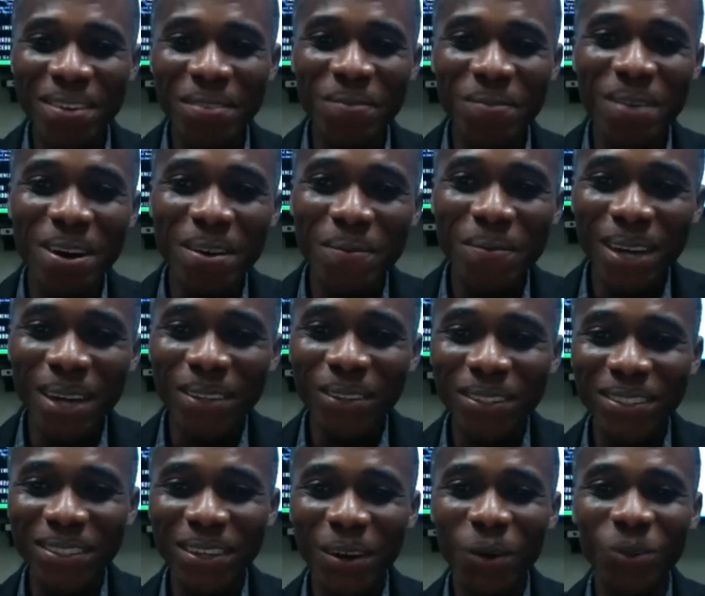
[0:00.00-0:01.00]
you very much,
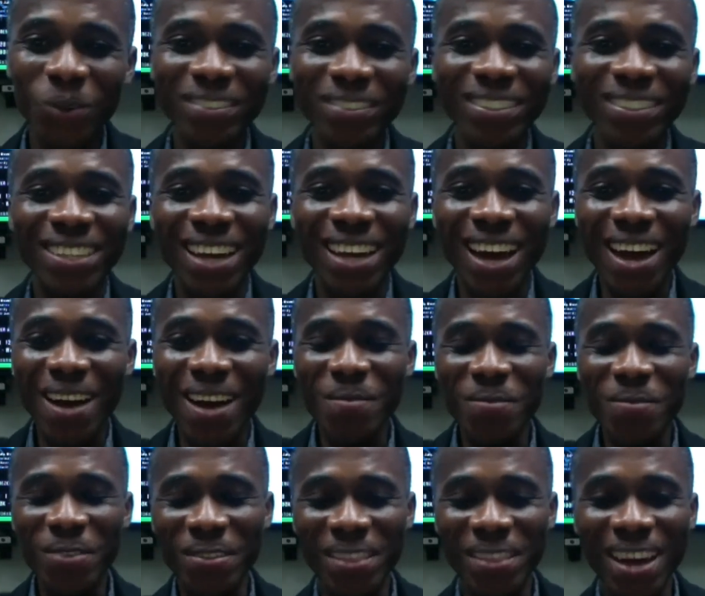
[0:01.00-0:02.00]
Dr. Olson,
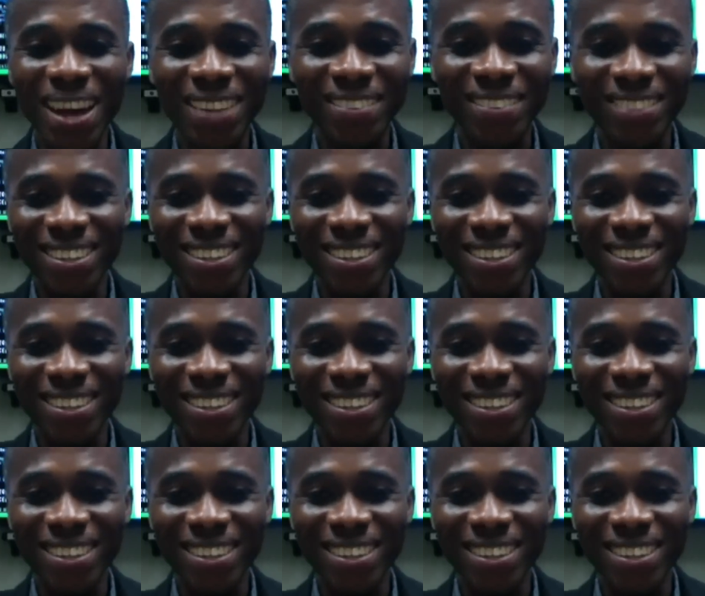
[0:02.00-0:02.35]
for that